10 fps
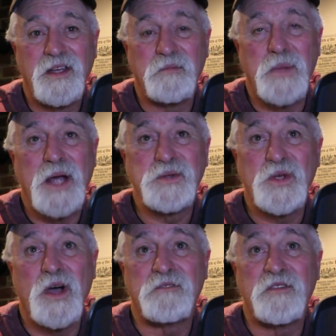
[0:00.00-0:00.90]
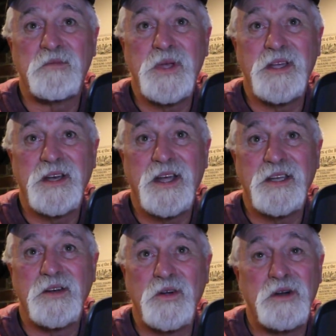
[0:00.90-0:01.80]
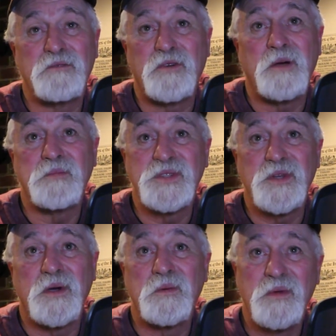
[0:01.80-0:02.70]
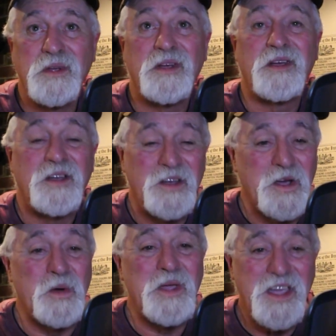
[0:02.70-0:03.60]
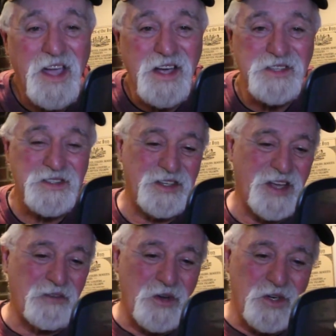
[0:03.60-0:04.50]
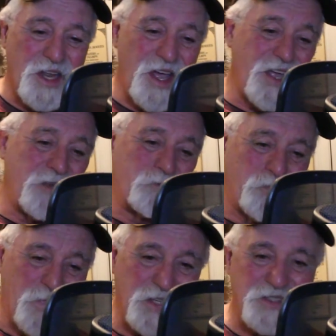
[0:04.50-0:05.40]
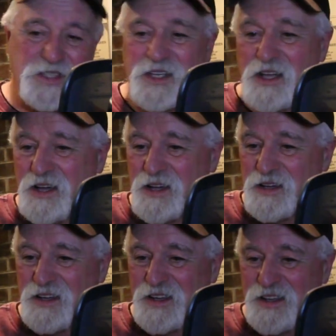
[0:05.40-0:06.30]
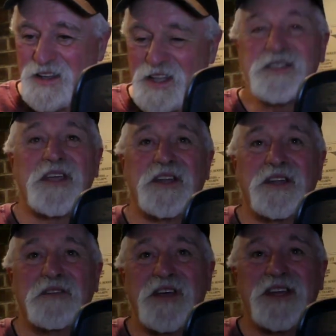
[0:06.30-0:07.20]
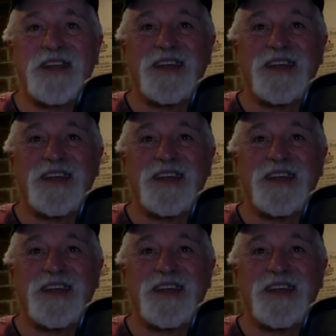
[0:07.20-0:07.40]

bounce off of me and I can learn from. So, okay guys, have a good day. That's the end of the vid.